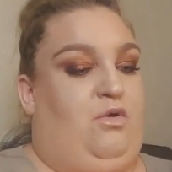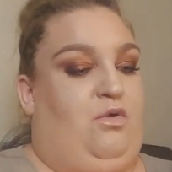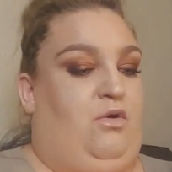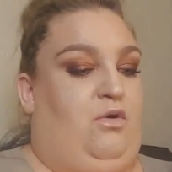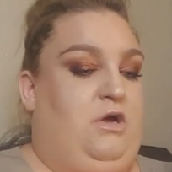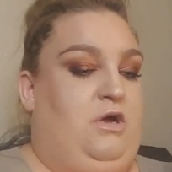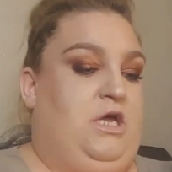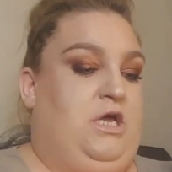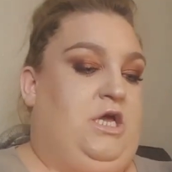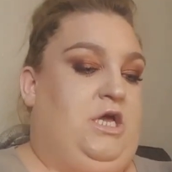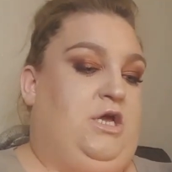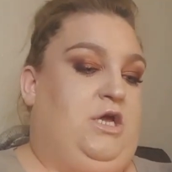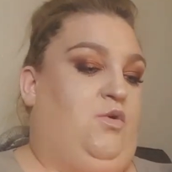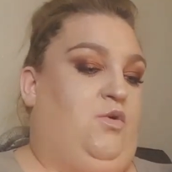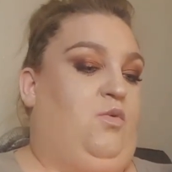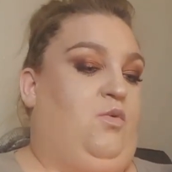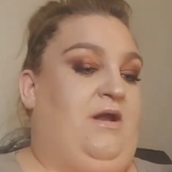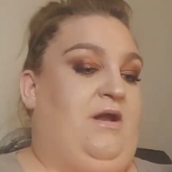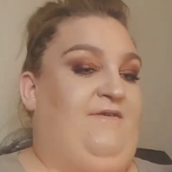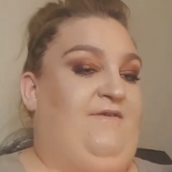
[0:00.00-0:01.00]
or
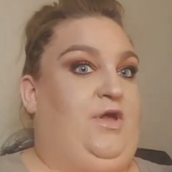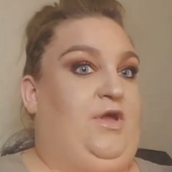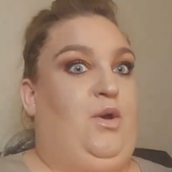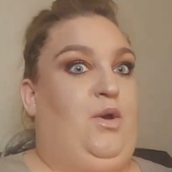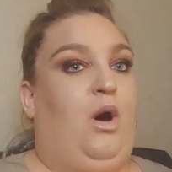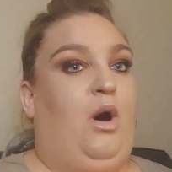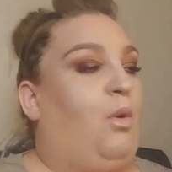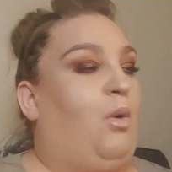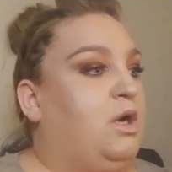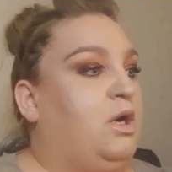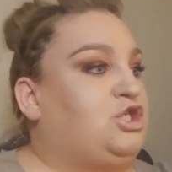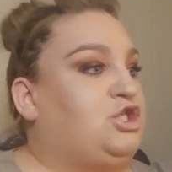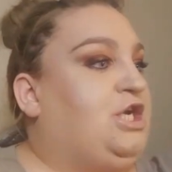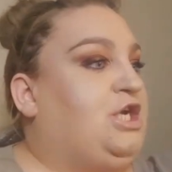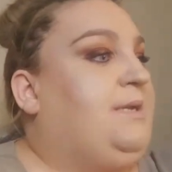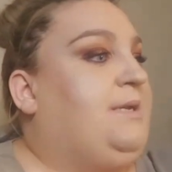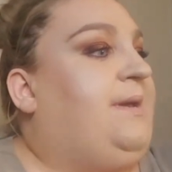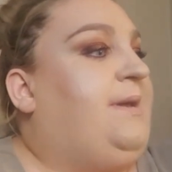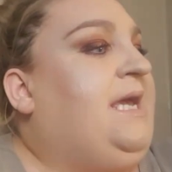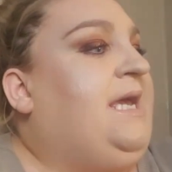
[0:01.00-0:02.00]
wherever you are
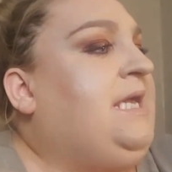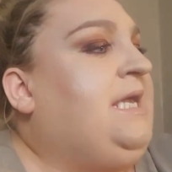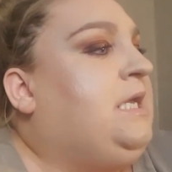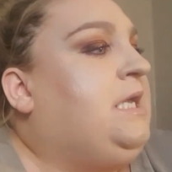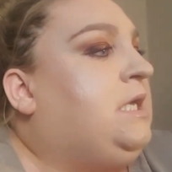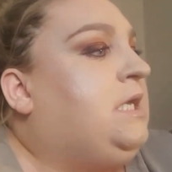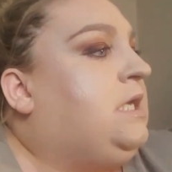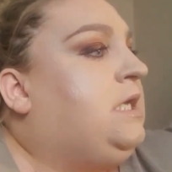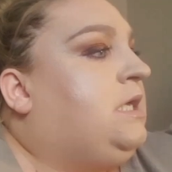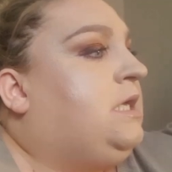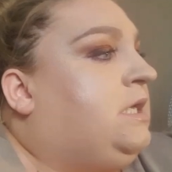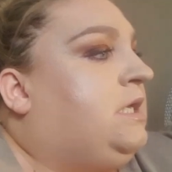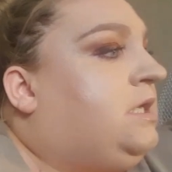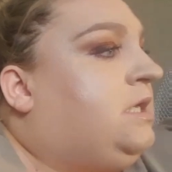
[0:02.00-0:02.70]
watching me.